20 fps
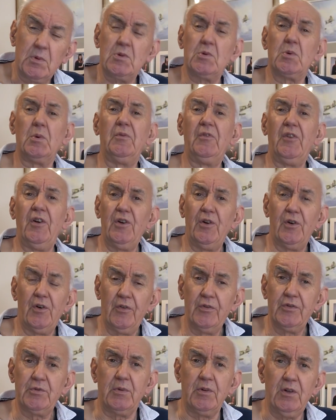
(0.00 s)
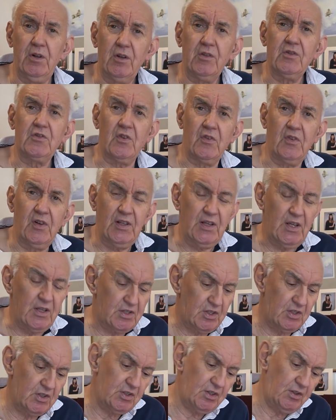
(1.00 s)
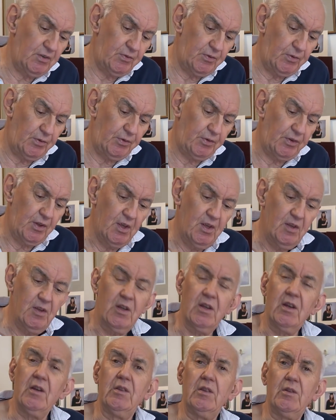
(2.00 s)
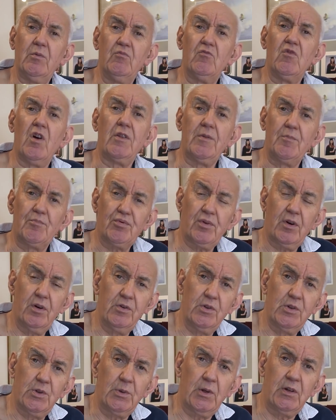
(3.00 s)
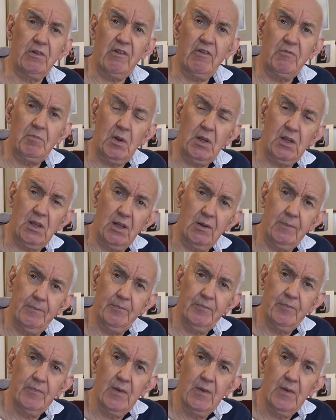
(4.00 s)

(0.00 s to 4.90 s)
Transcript: which were valves with lots of leads and so forth, and rather prone to RF pickup.